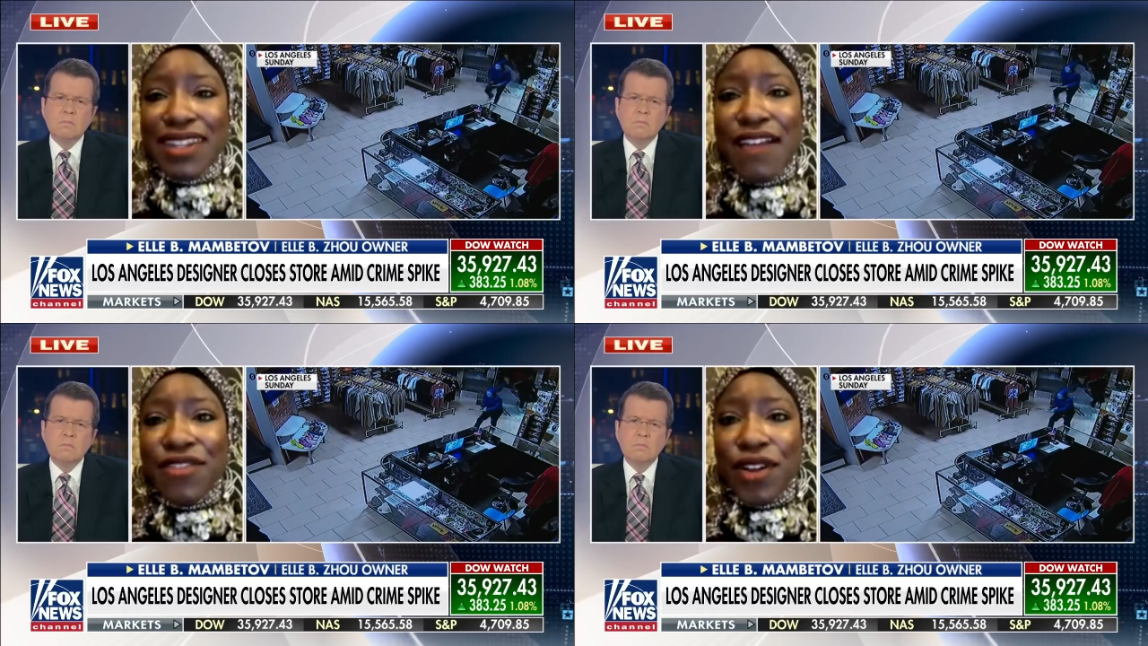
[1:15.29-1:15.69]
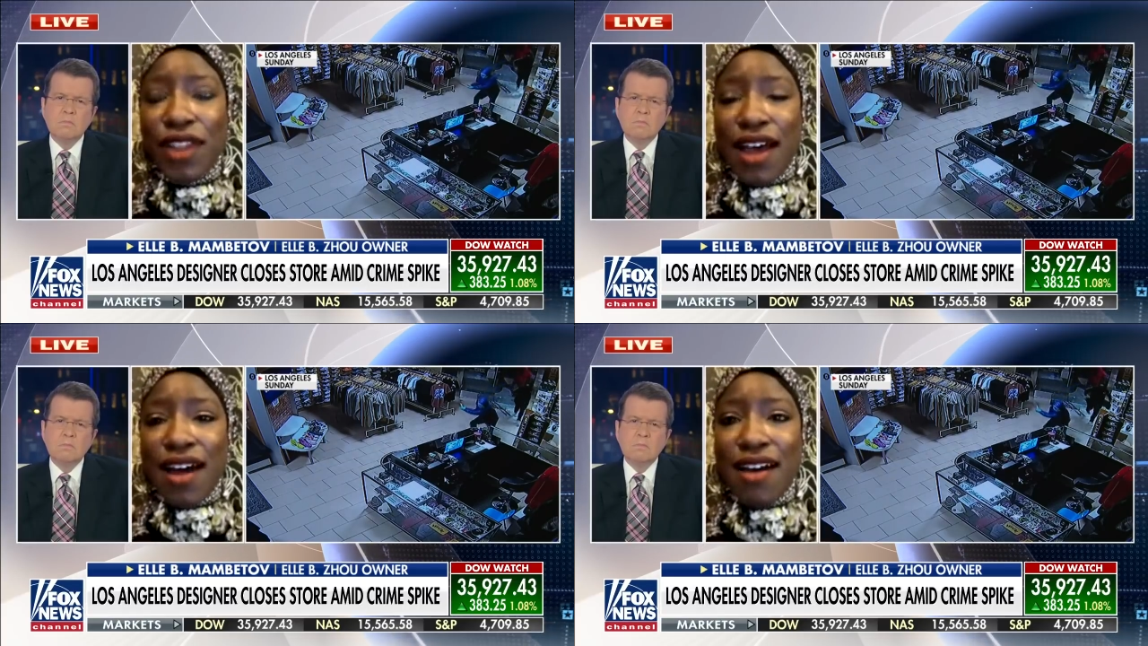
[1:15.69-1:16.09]

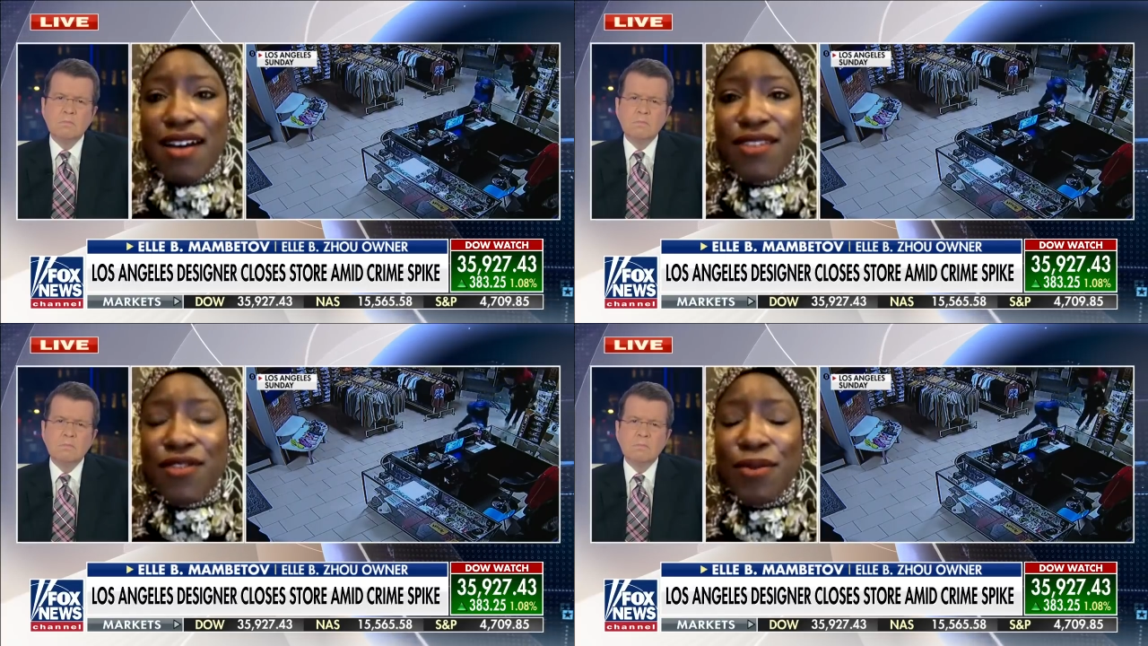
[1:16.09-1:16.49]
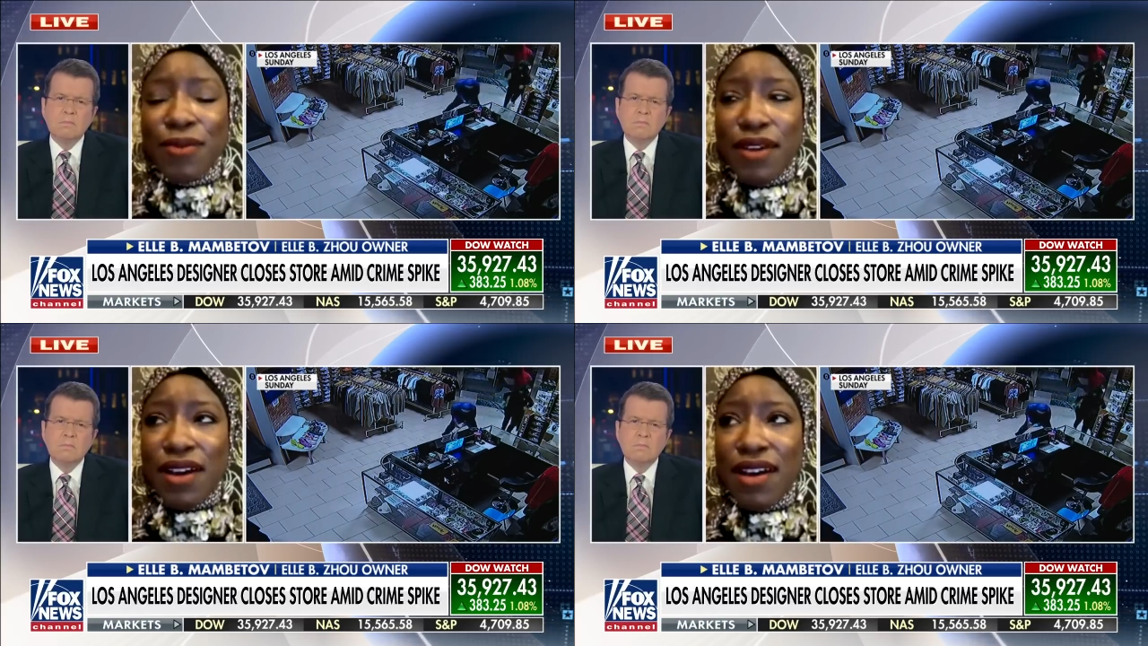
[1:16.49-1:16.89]
Speaker 1: level
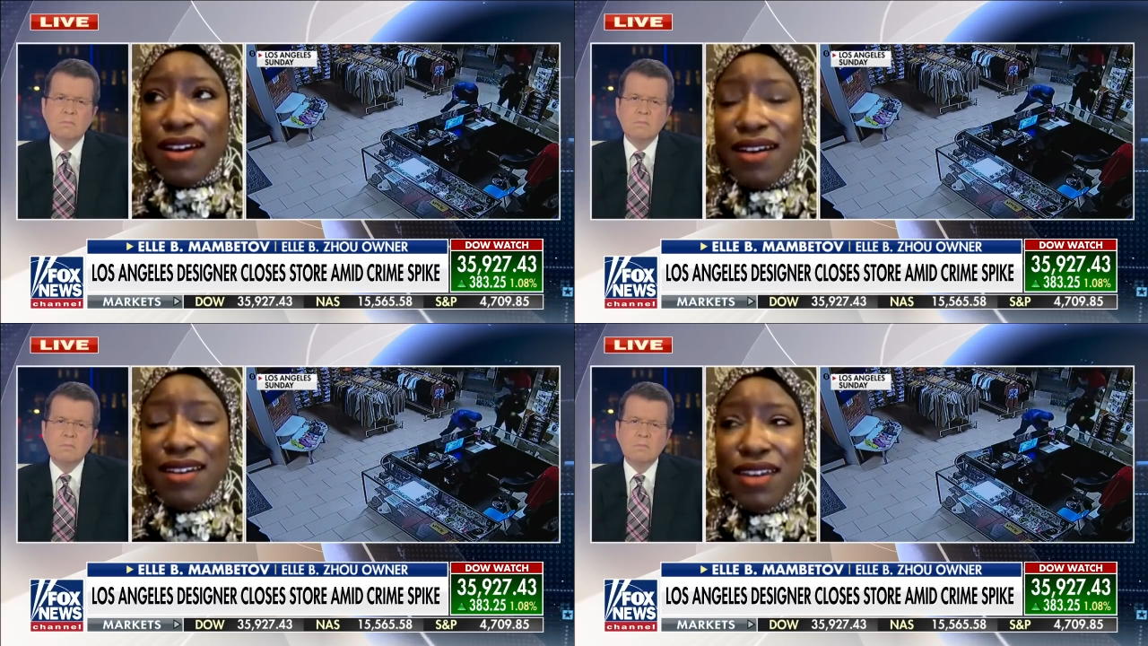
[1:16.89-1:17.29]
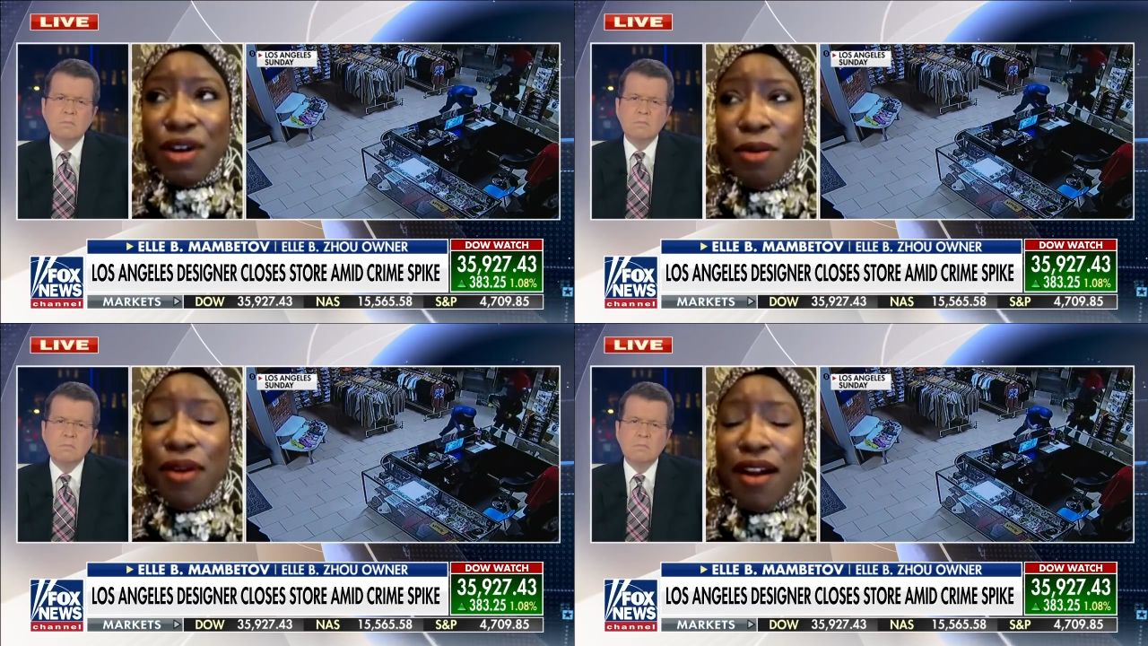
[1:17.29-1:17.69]
of uh,
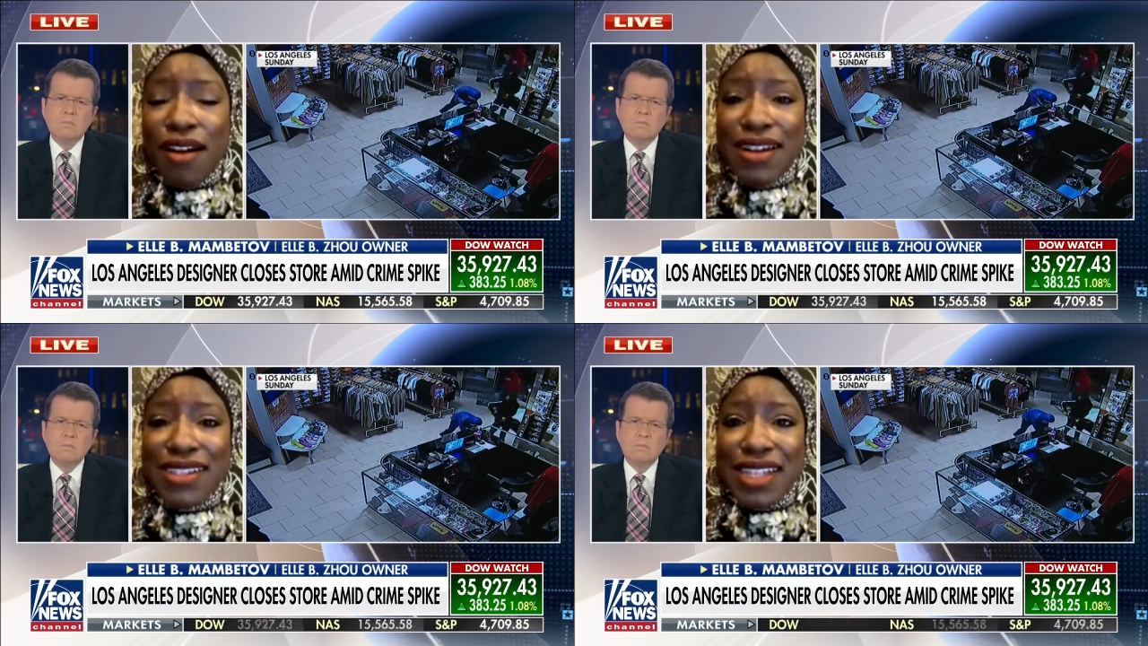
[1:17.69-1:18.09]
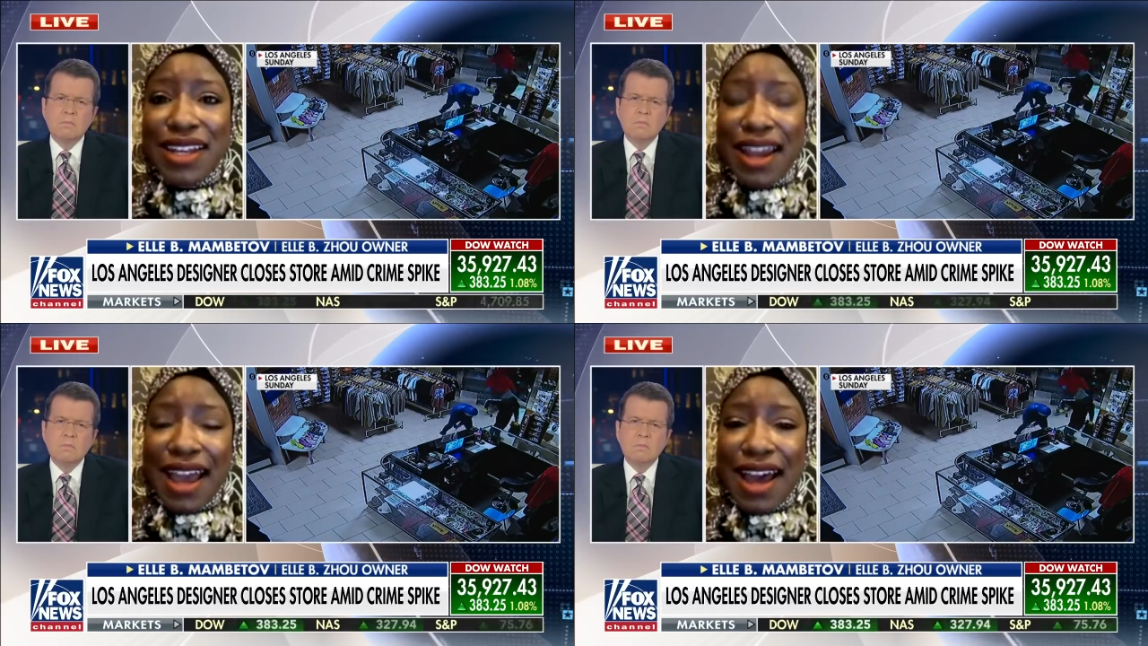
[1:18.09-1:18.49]
you know products that I